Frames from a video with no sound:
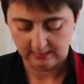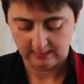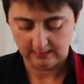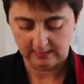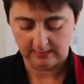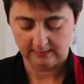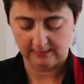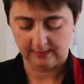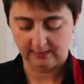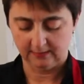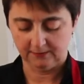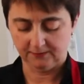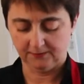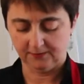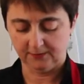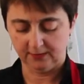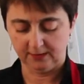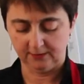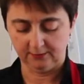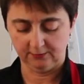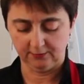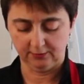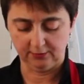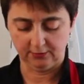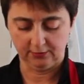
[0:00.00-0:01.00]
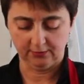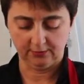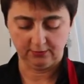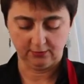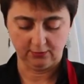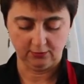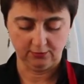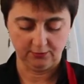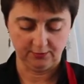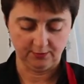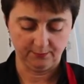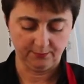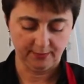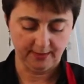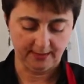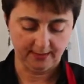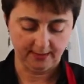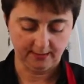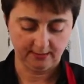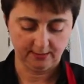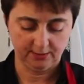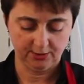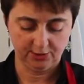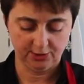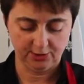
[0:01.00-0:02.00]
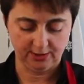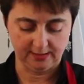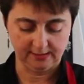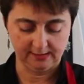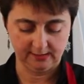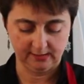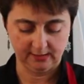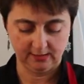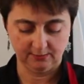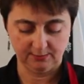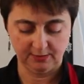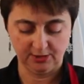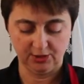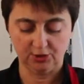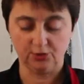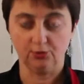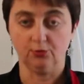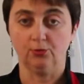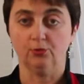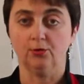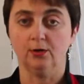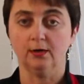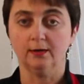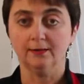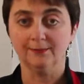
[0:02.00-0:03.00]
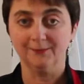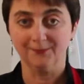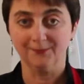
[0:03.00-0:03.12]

And then a final knot on the back, just to be sure.